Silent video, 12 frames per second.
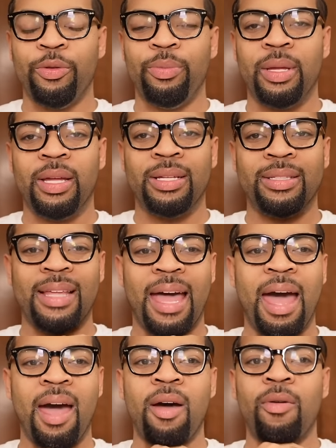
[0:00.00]
Because
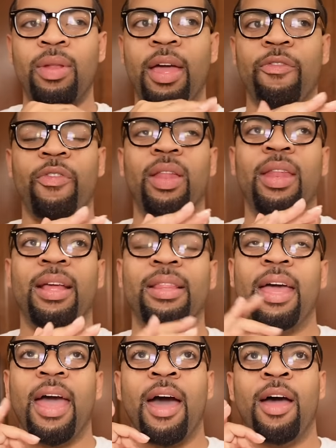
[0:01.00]
I don't like feeling like
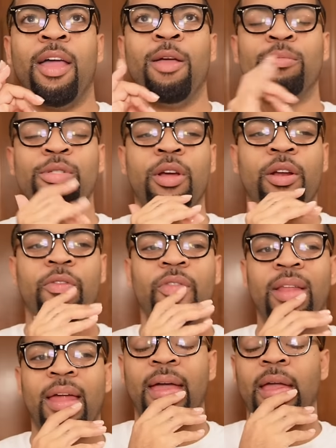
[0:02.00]
that. I am starting to
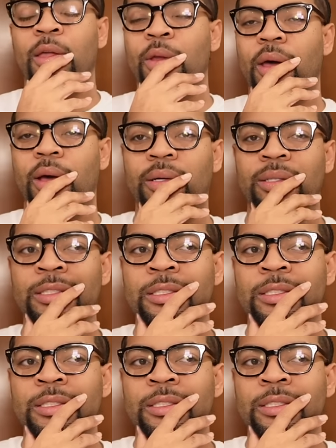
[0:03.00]
feel like, you know,